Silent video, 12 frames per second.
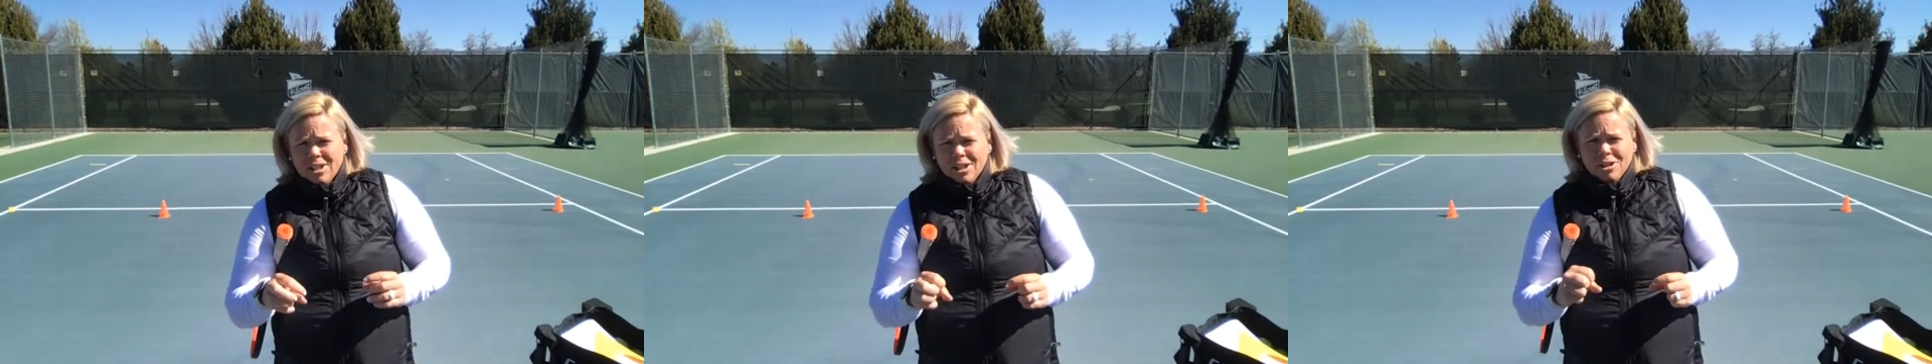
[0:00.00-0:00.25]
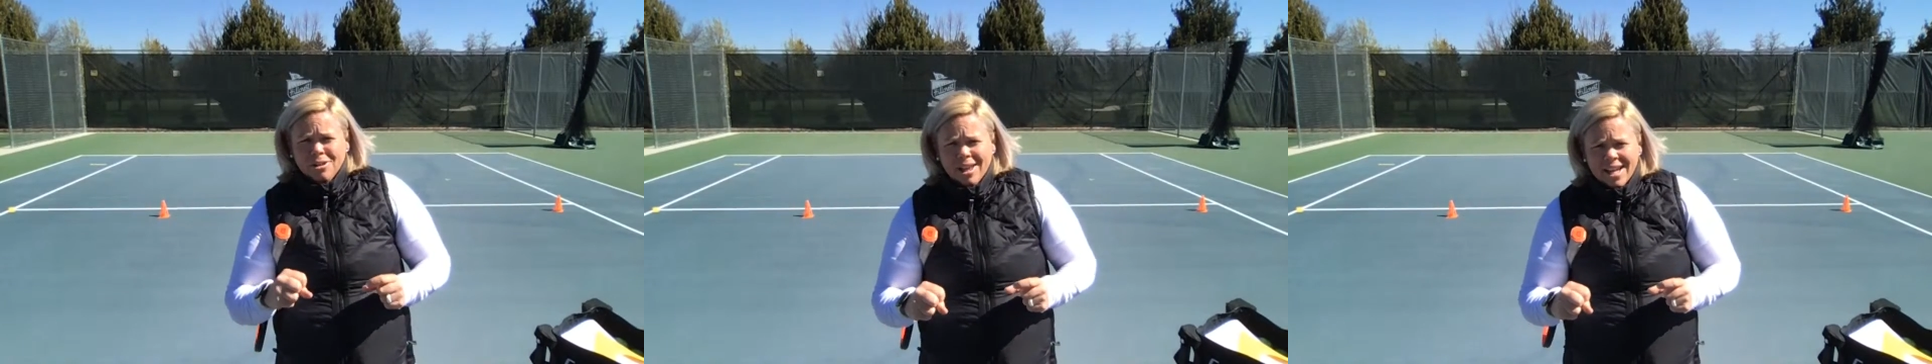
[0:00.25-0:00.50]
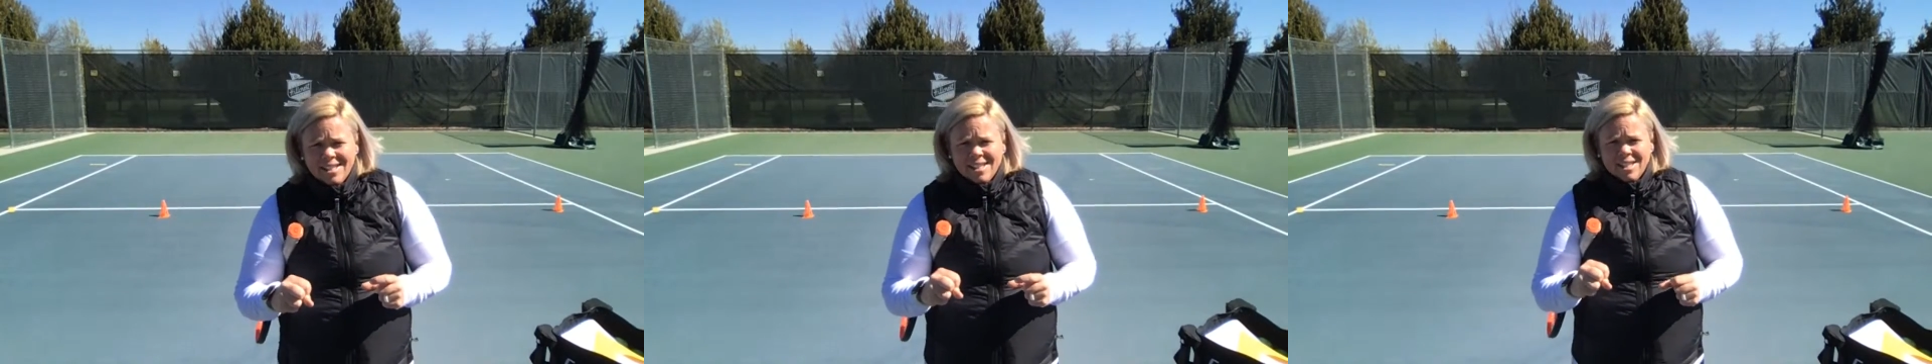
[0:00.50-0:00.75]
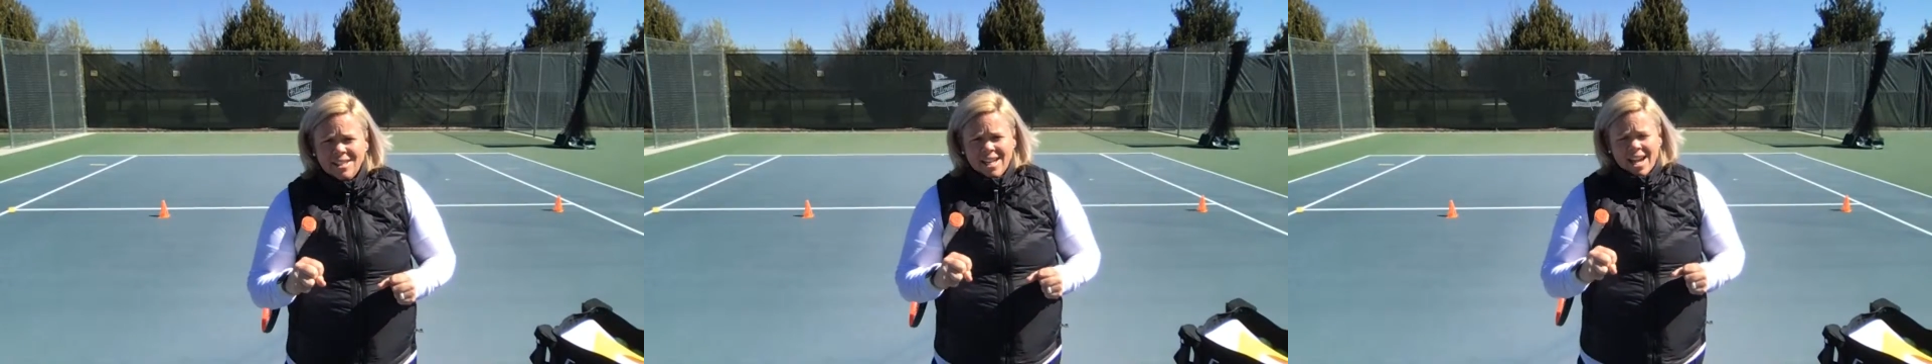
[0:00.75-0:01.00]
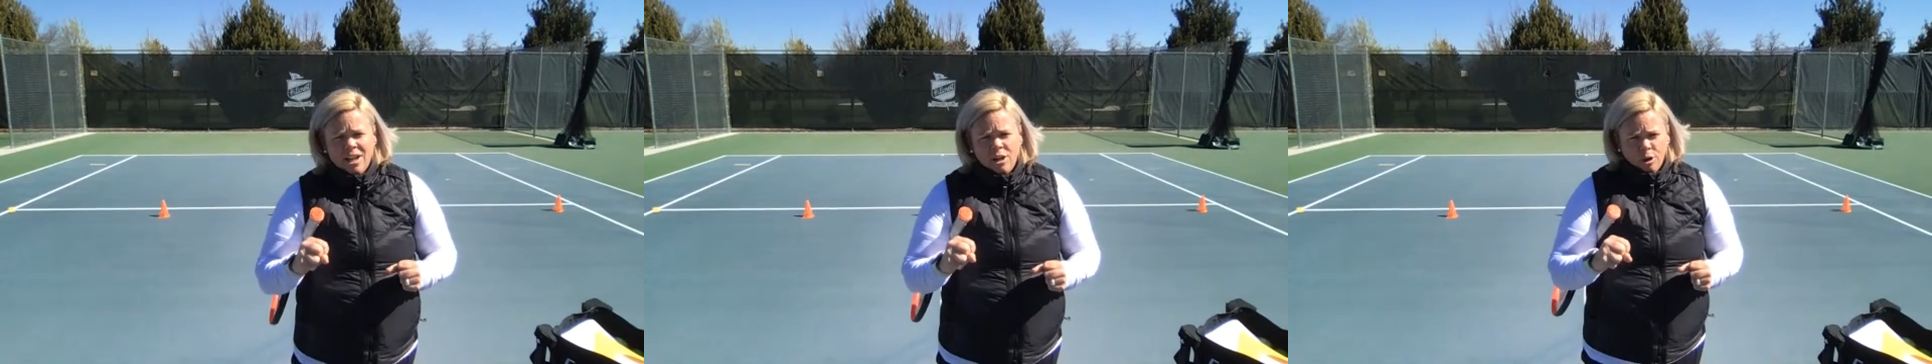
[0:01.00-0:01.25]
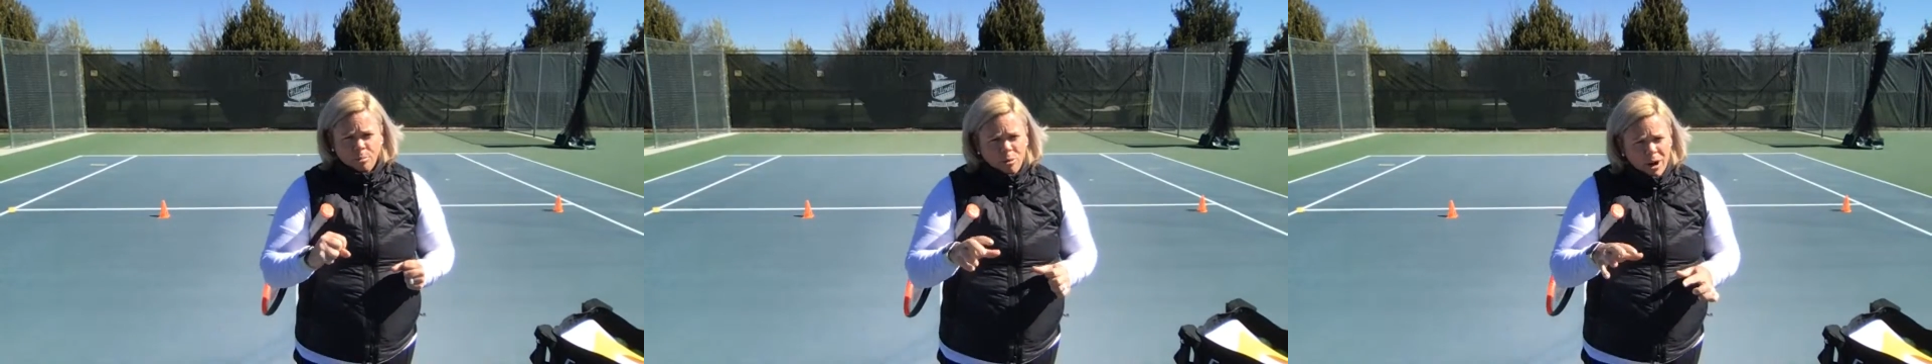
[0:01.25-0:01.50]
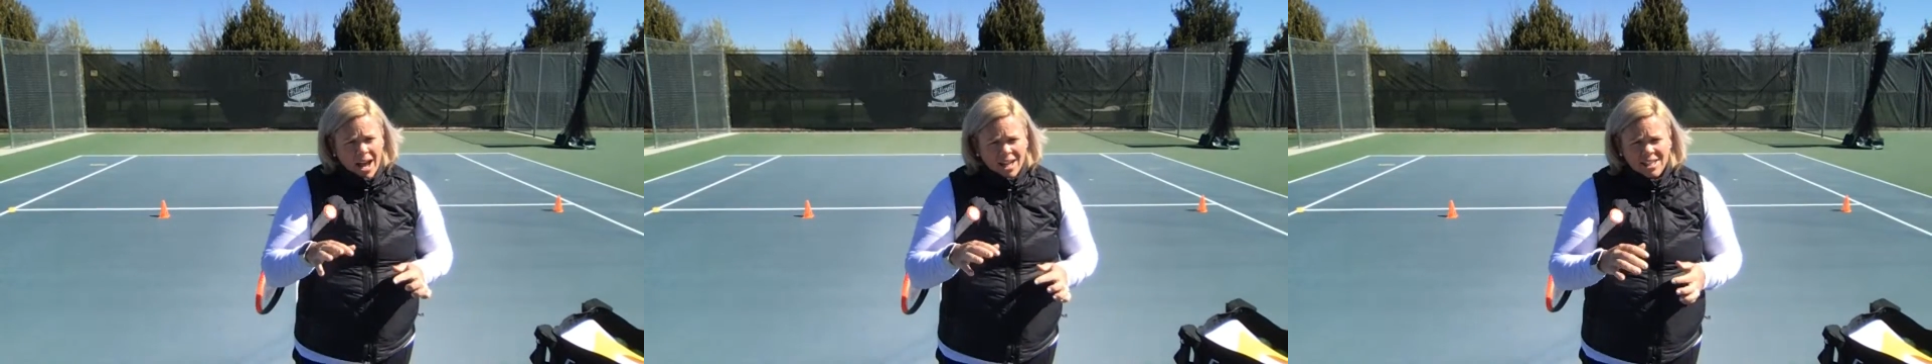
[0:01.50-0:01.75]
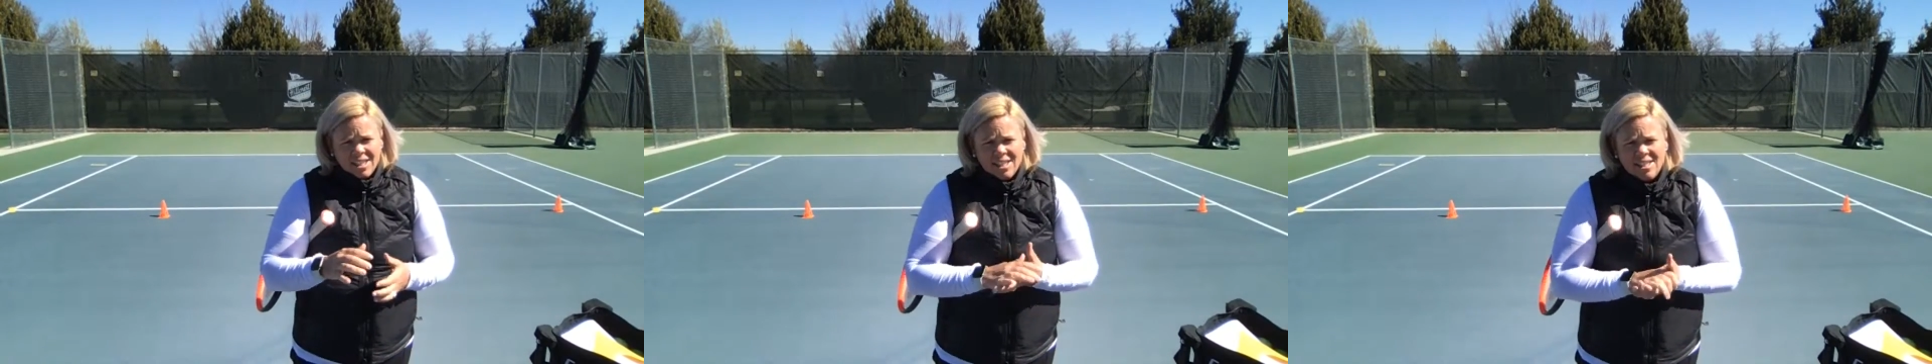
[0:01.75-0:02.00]
in your lessons and in your
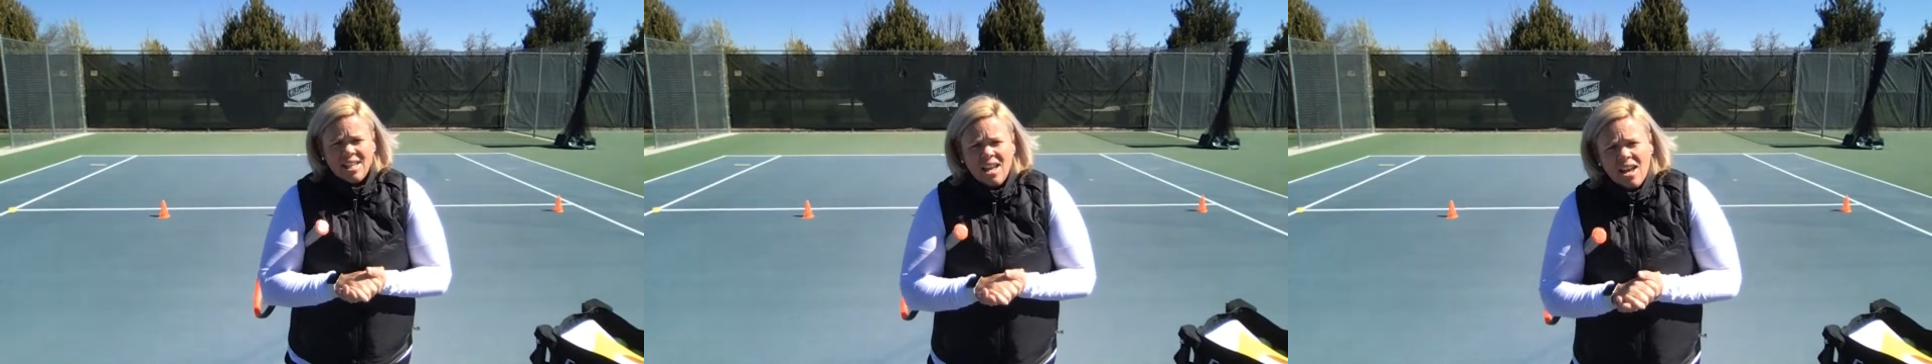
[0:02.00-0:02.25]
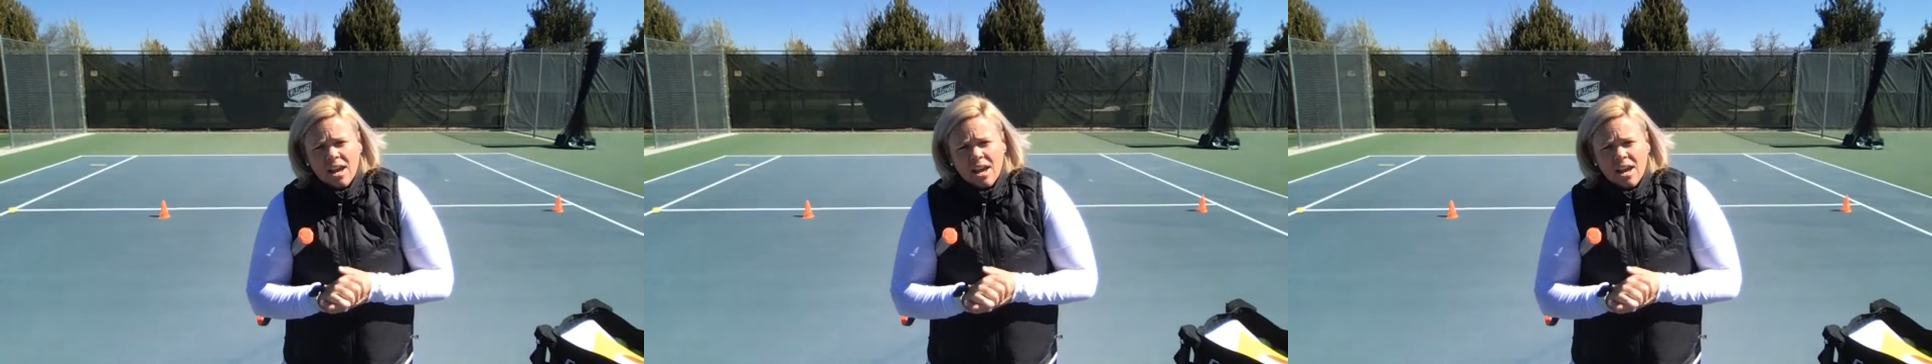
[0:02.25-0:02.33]
practice,